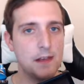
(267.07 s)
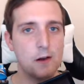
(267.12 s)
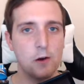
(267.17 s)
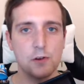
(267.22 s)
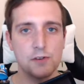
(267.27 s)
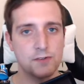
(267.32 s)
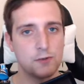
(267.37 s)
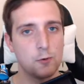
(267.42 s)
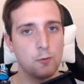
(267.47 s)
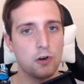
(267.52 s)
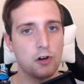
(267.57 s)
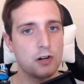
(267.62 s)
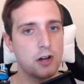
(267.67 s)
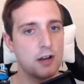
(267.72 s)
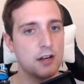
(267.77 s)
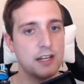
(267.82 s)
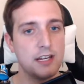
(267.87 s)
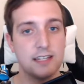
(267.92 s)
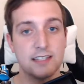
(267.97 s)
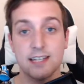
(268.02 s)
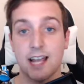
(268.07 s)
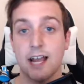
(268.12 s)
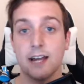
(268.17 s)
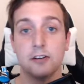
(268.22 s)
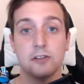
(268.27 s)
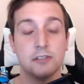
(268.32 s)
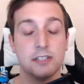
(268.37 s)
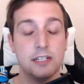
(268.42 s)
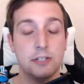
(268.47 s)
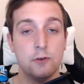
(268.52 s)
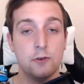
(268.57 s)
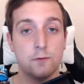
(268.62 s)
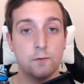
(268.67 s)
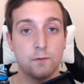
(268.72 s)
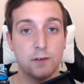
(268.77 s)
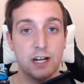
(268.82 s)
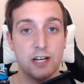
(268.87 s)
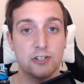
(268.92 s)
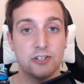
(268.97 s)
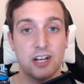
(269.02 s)
also work on an entirely new
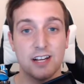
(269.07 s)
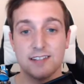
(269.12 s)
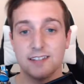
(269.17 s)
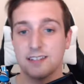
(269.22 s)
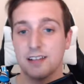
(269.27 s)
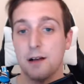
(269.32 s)
franchise,